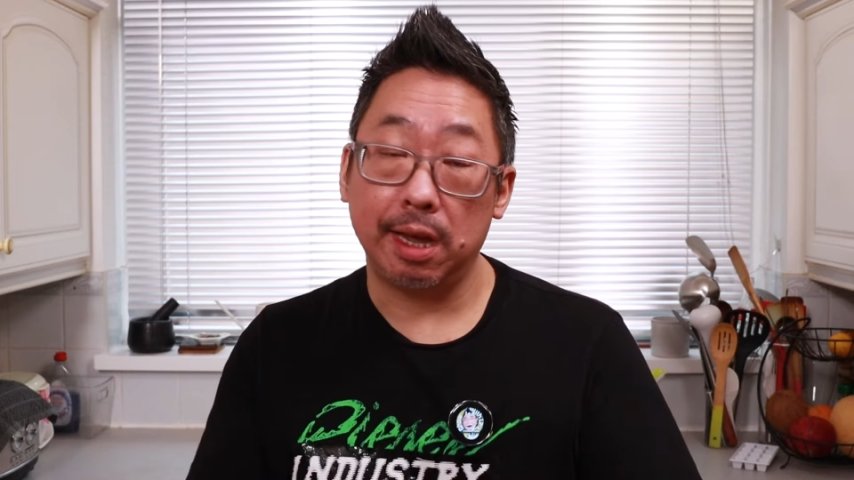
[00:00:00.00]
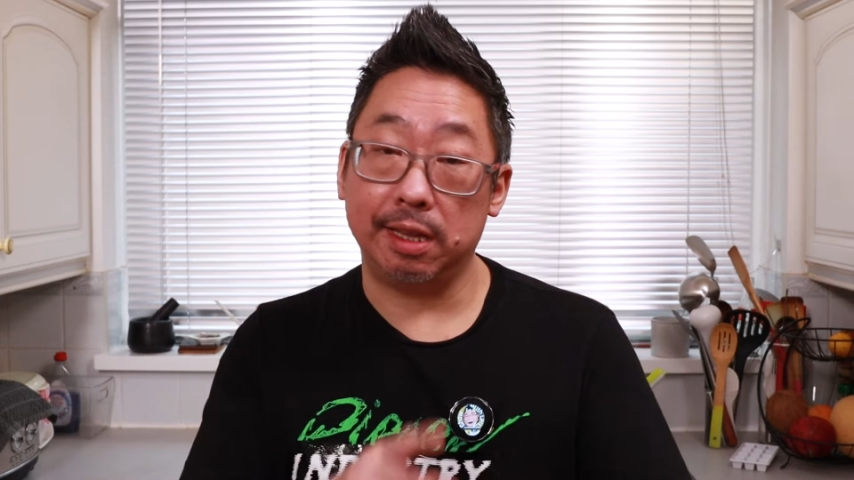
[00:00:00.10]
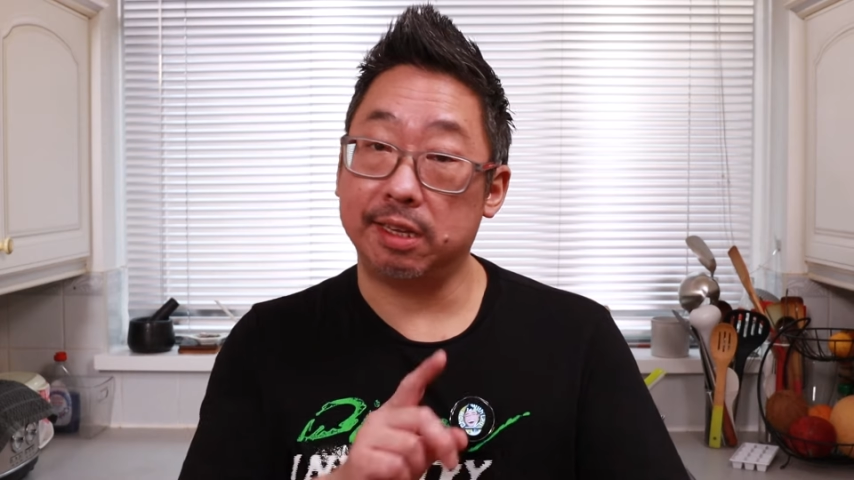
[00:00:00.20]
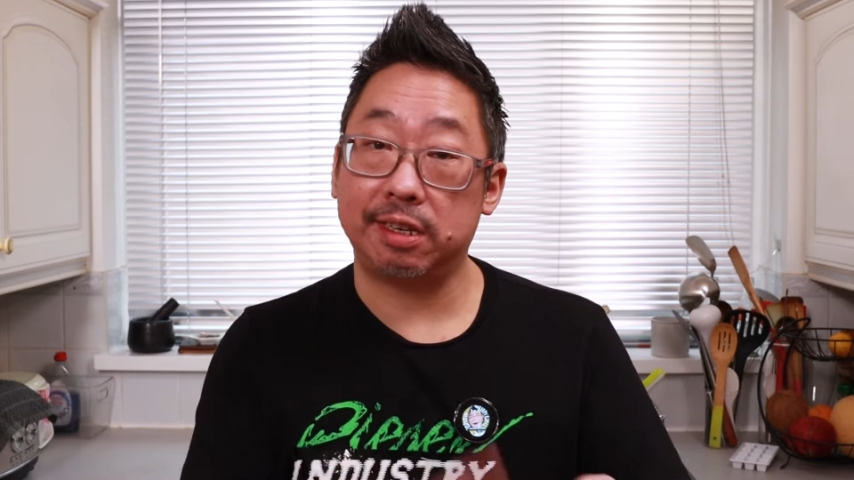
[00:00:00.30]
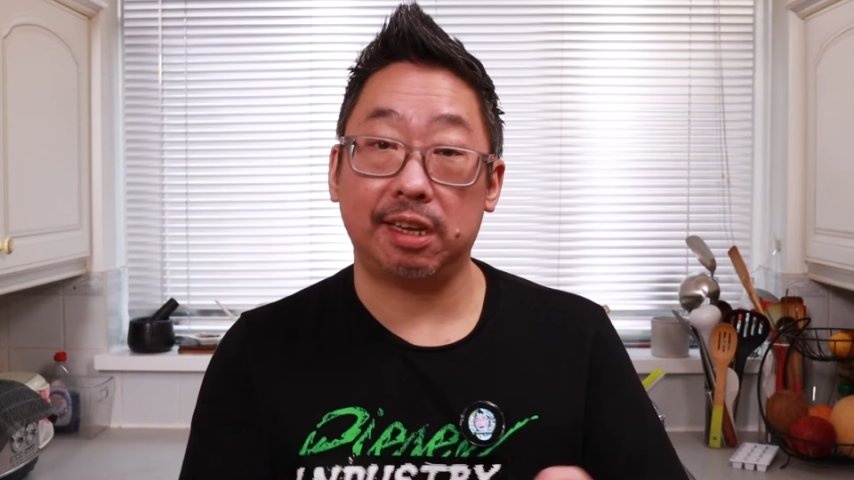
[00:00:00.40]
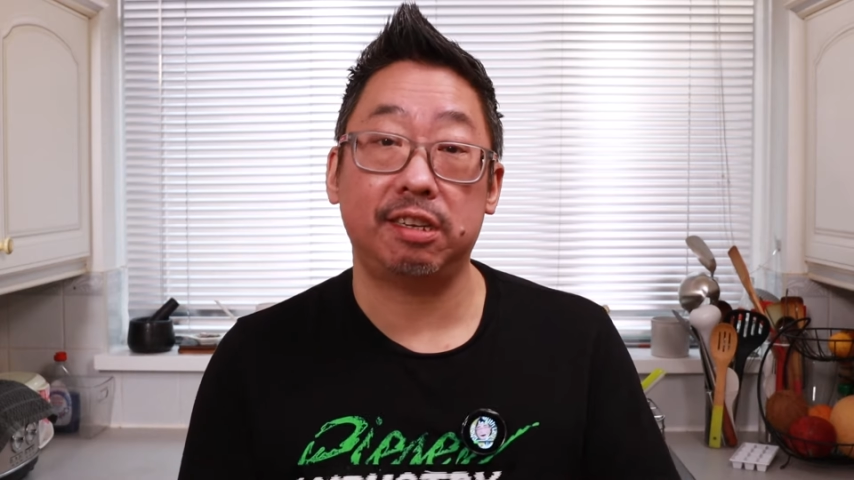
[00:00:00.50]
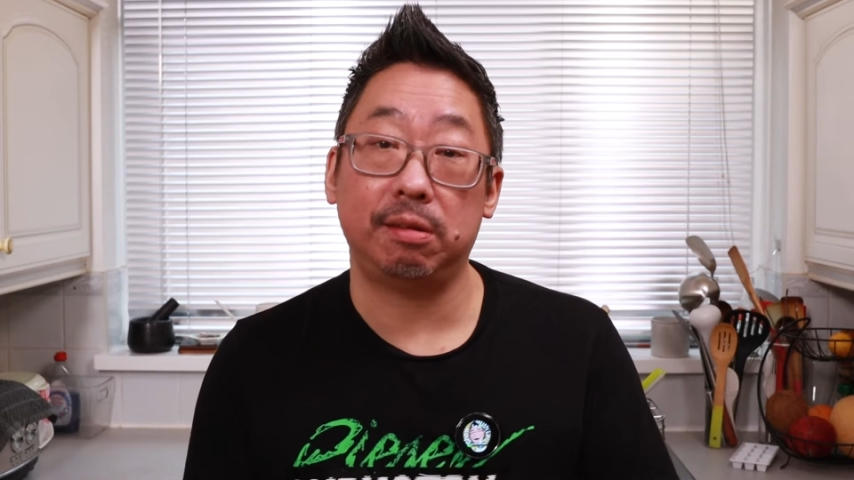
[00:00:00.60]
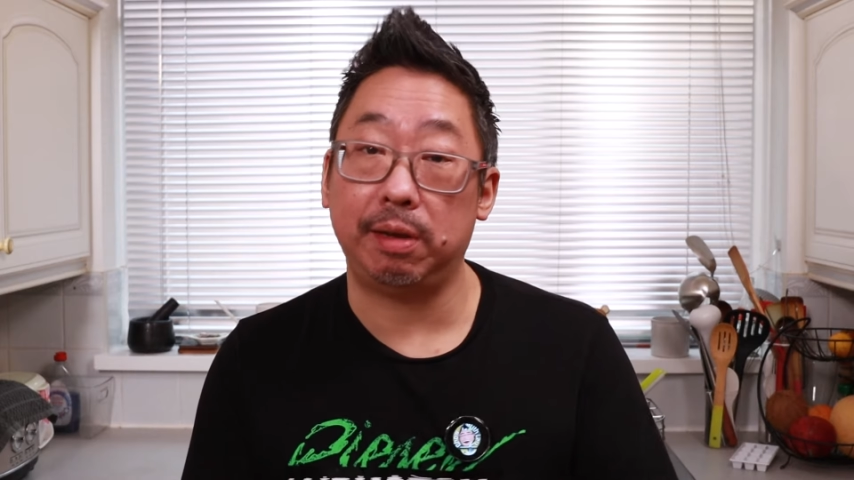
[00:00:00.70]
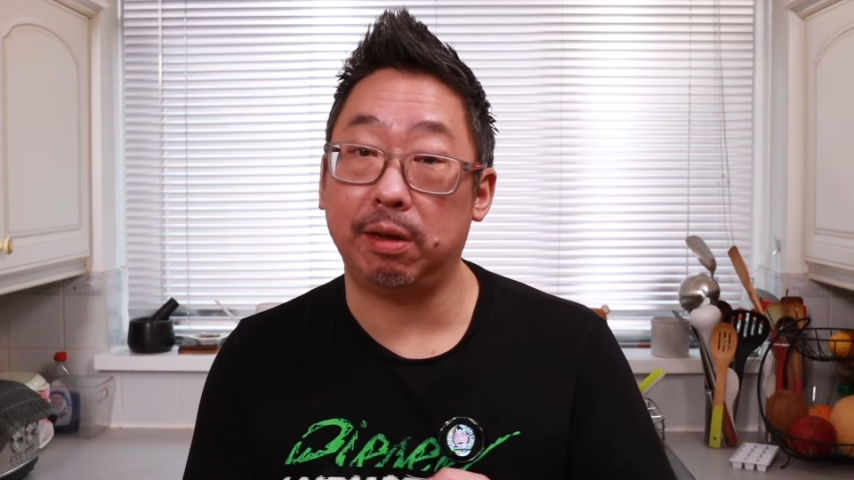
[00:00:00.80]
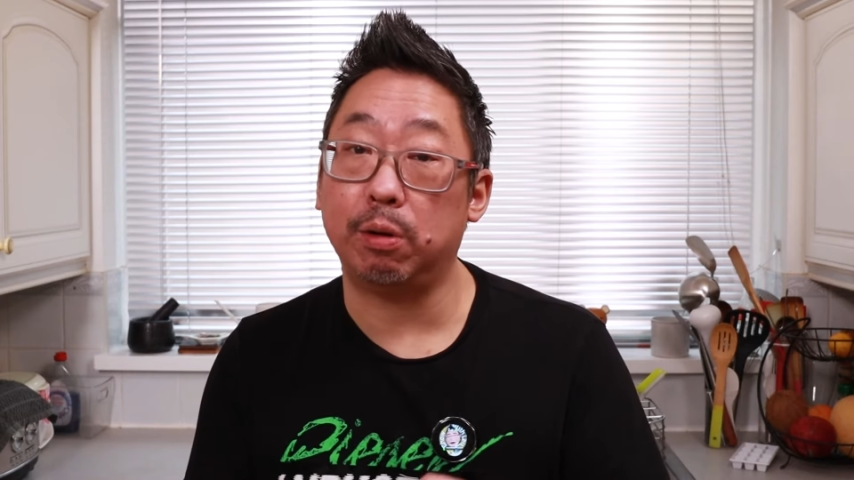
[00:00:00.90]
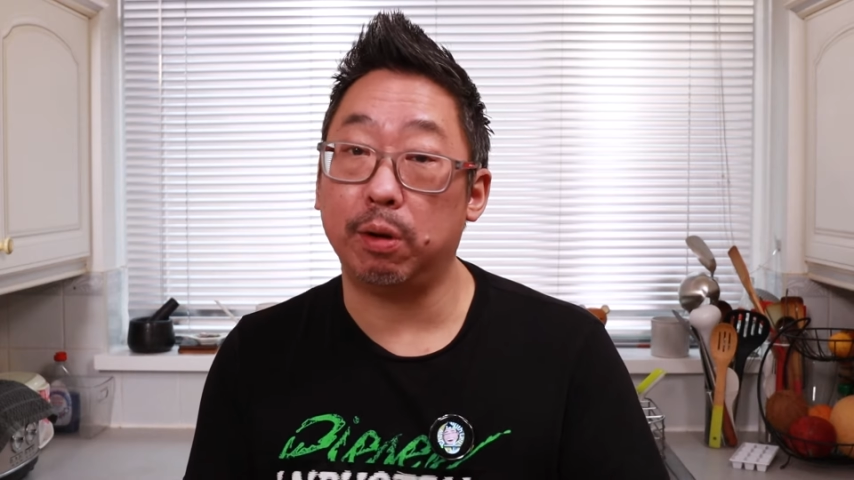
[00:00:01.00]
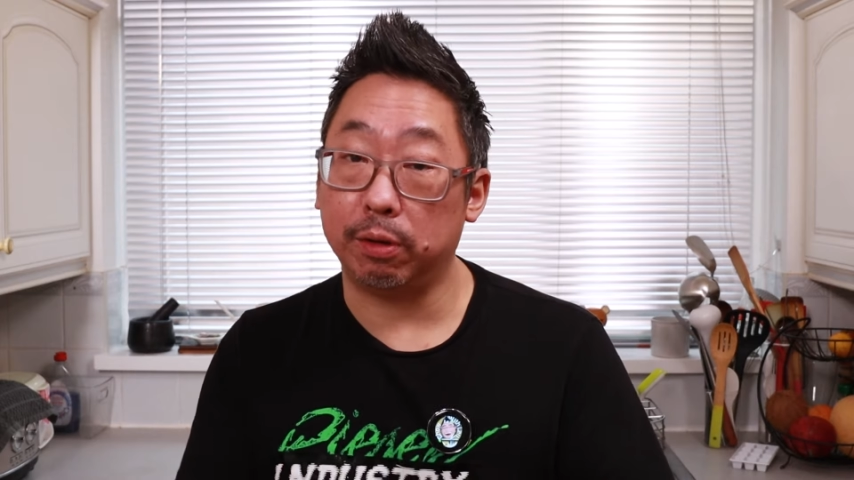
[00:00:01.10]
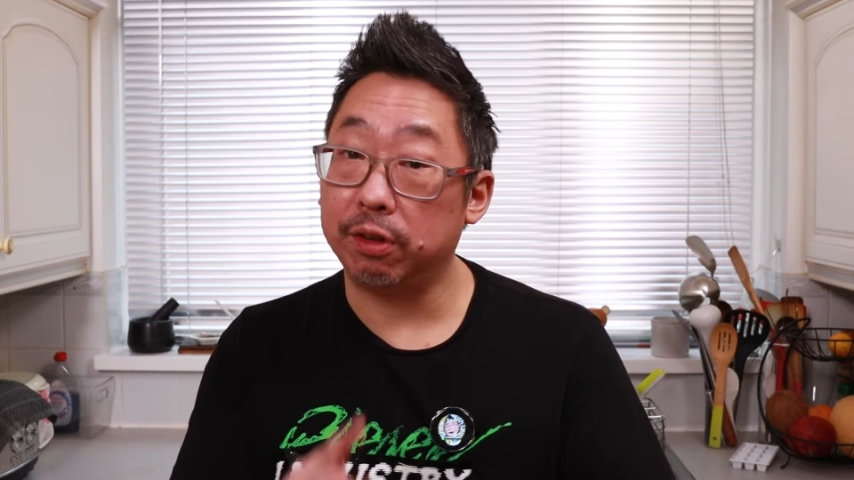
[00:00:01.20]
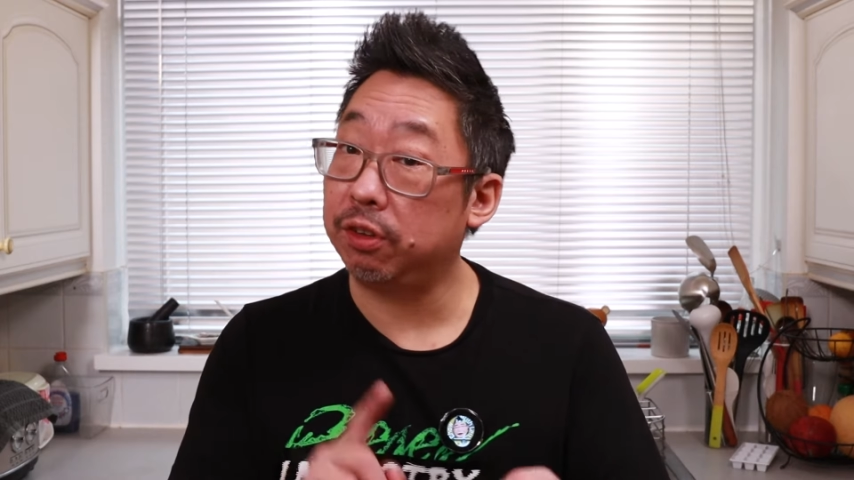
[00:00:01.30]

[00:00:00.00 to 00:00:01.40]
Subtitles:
in sesame oil,